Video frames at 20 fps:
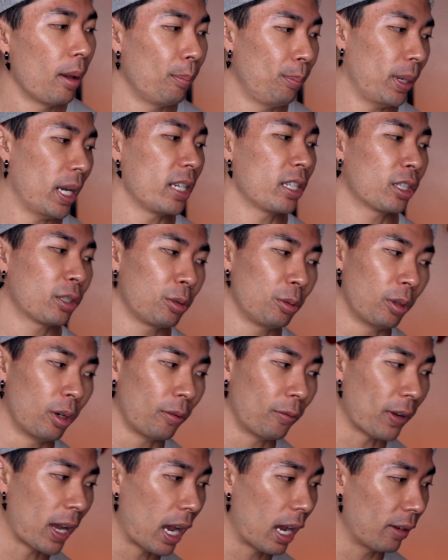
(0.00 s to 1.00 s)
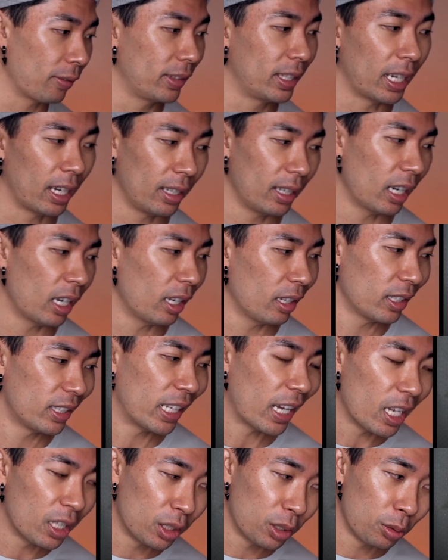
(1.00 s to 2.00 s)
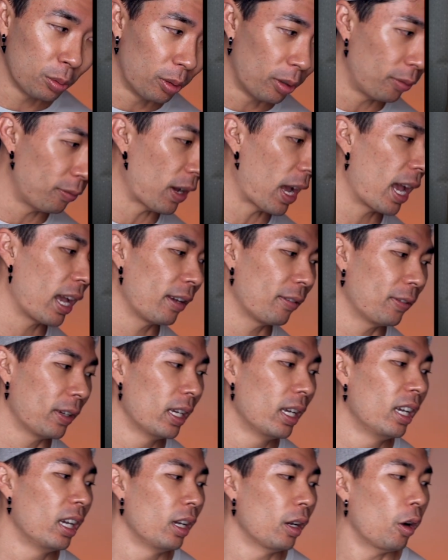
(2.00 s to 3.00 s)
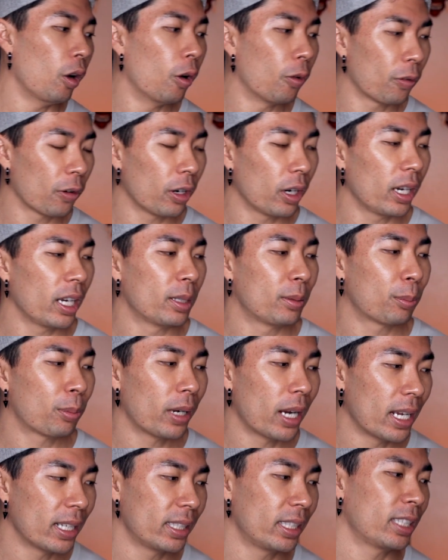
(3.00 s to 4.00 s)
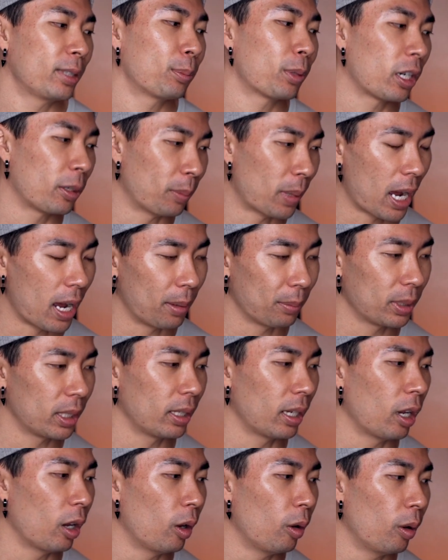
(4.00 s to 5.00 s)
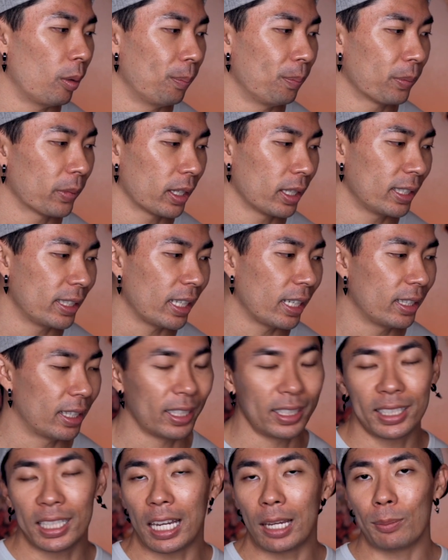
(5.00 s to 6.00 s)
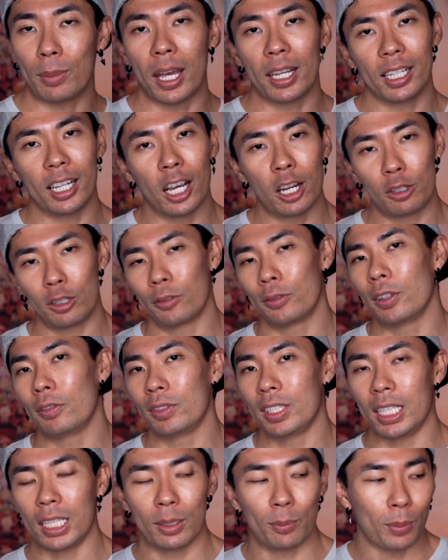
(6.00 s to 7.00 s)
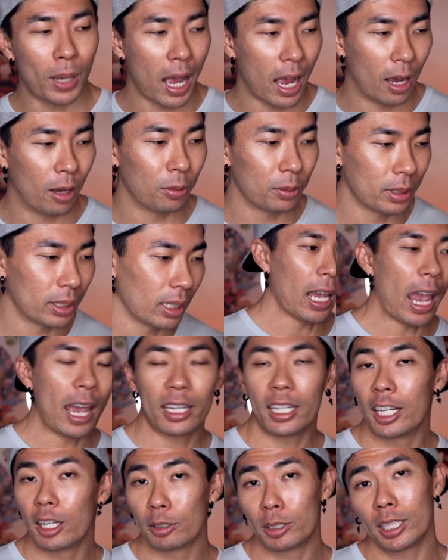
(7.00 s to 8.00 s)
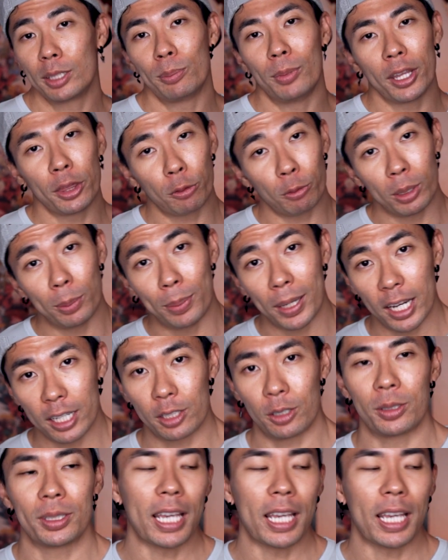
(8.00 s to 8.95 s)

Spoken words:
Bench 205, dead 205. Overhead press, spirit bombs stayed the same at 115 pounds. And here's his month 3 pictures.